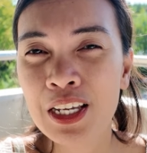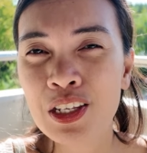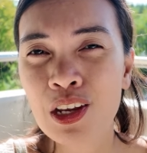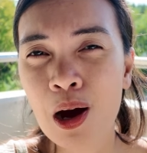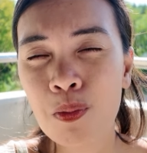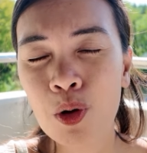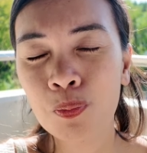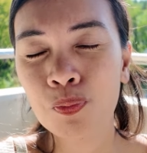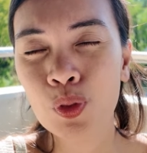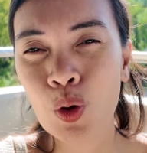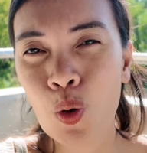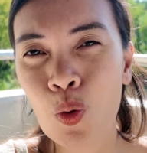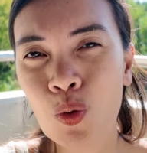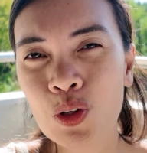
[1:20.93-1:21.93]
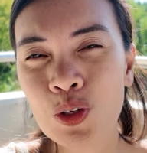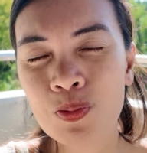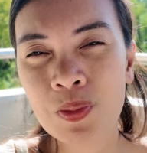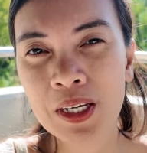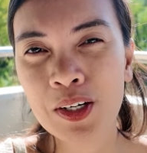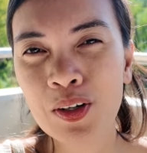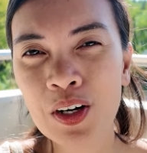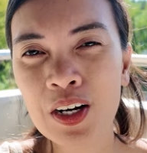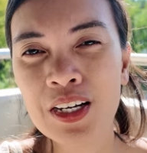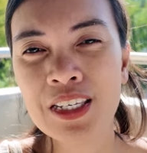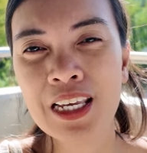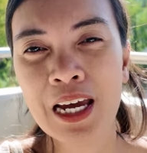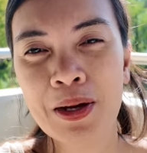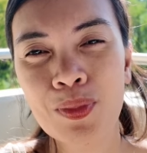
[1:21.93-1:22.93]
some of those
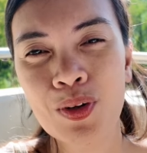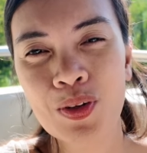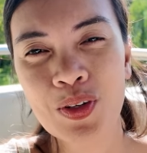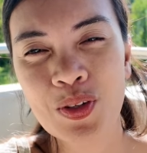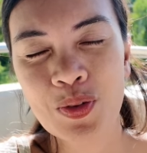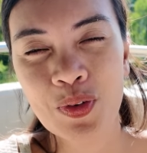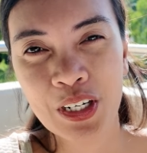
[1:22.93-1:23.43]
because I'm also